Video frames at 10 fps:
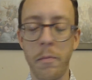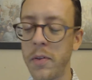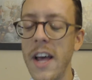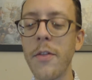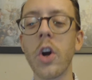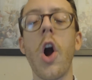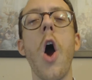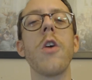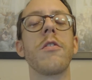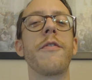play their
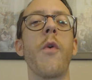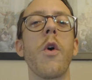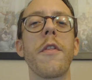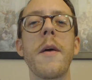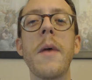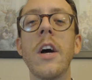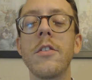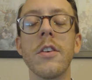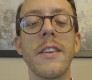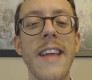cards for them
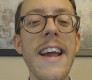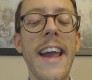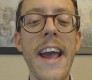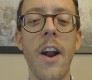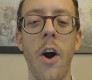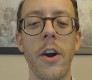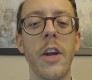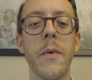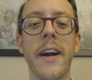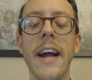so that they can't
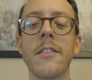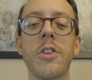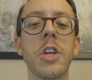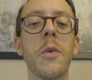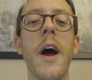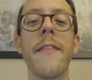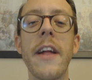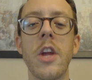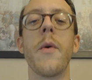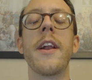argue against you, and
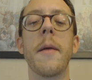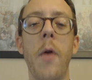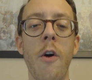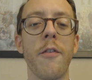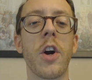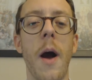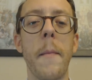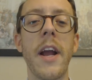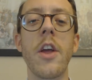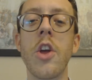then you end up
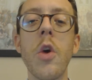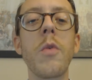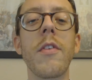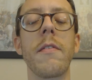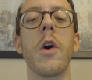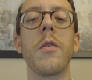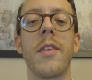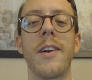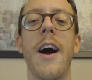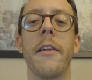overcoming it using those
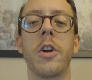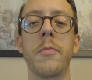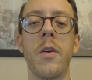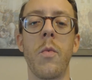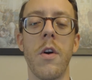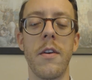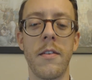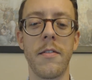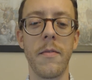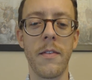acknowledgement
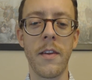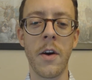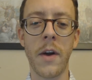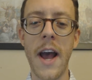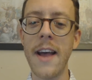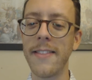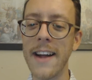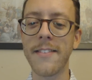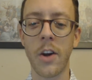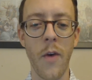words. Okay,
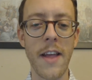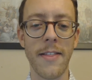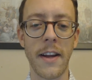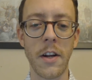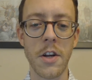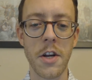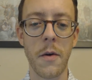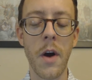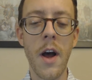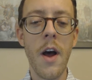that's a great thing to
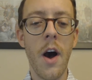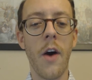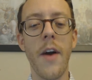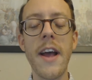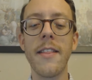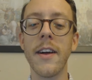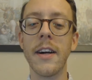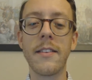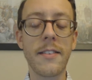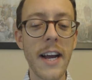do. All right,
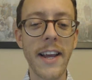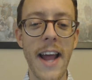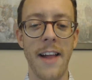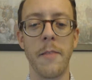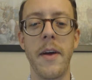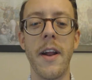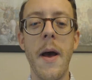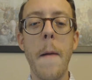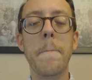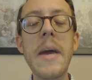the second element:
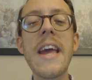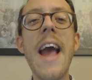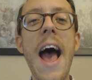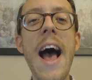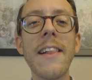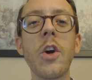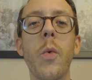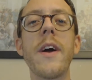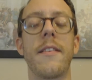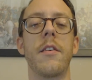be
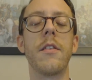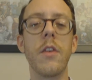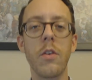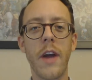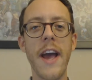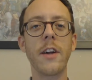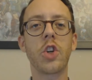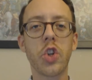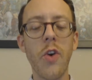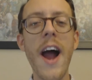eloquent. Okay,
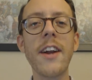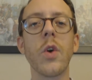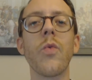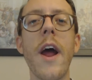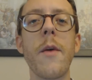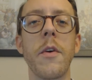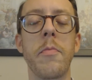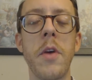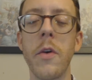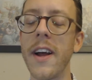try to write with
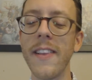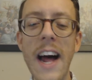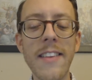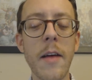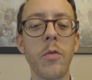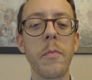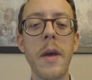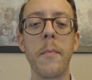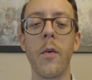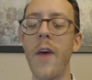beauty. A lot of times when
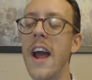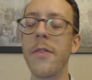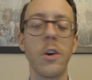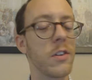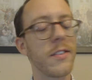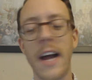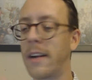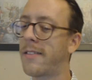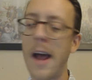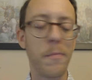people write, they're just
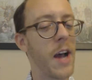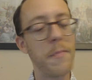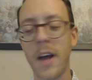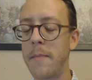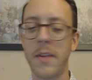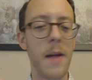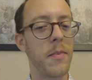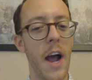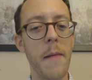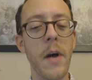like type,
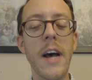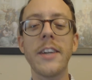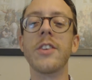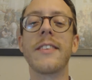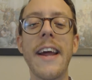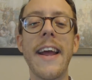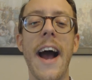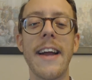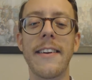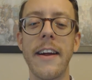just getting
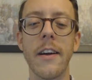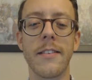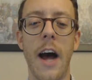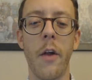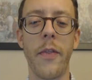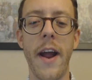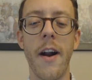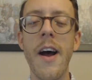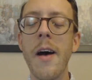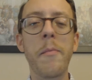ideas out
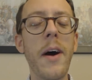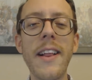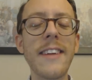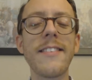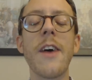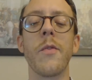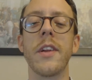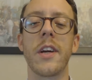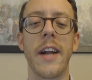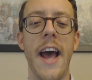there. But that's not
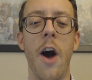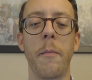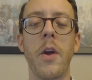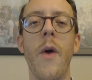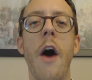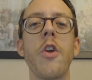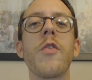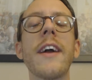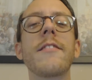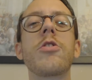really going to help you out. You've
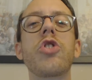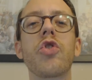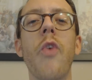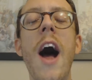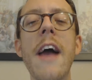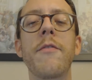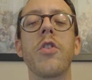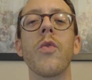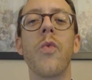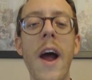got to strive
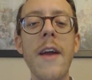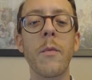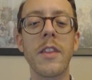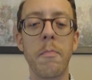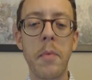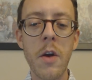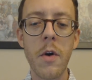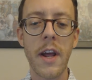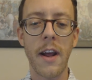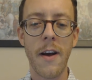to write with
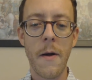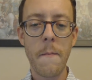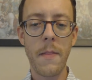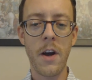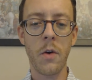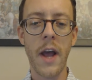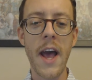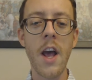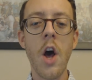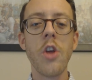beauty.
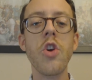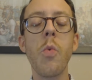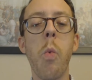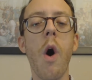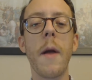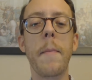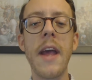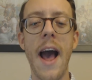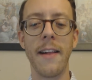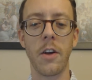Okay, you want to
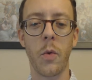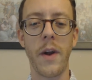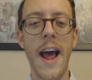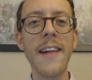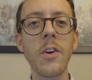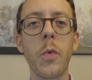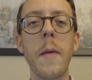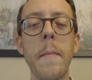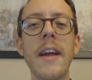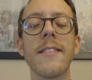be eloquent.
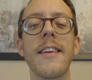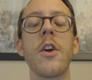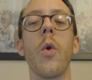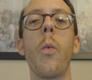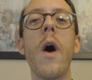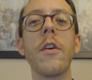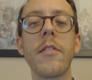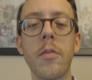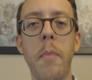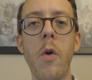Eloquent means that you're well
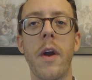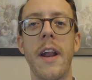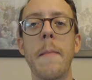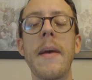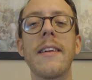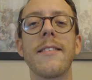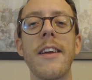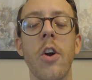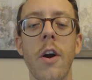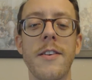spoken. It means that
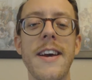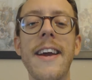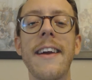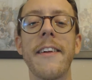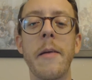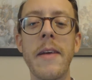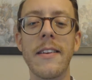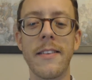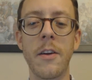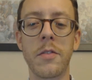you're articulate. It
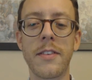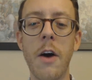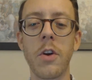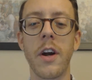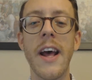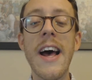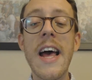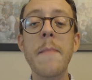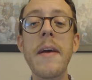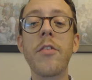means that you sound good.
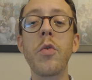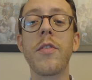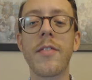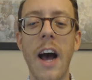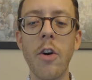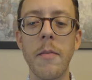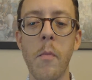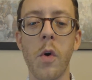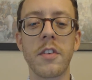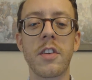It makes you sound
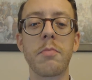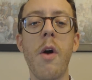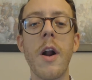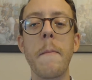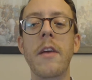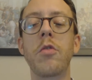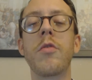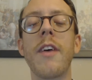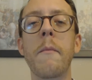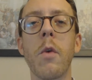more smart. It makes you
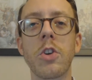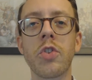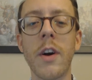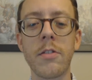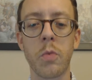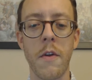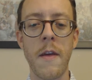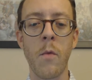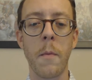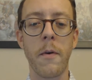sound more trustworthy,
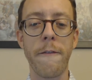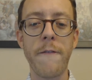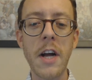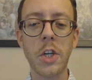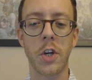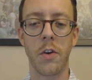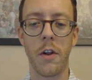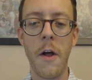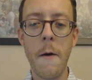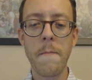more professional.